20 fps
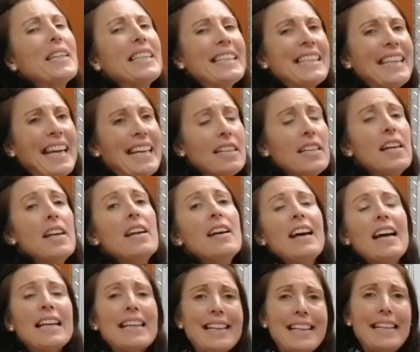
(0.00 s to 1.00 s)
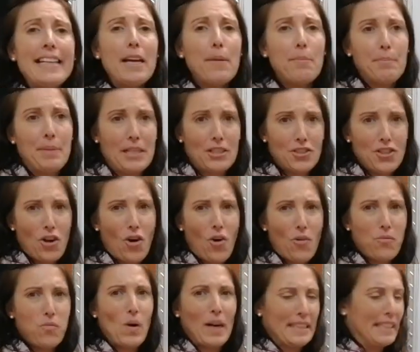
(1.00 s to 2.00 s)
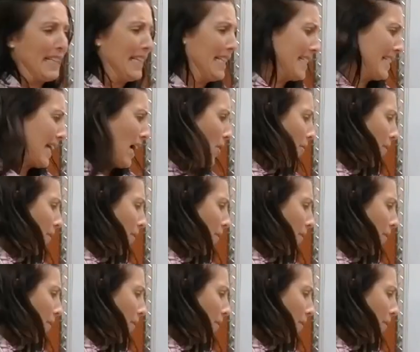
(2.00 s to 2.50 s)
you can get a clear picture of what is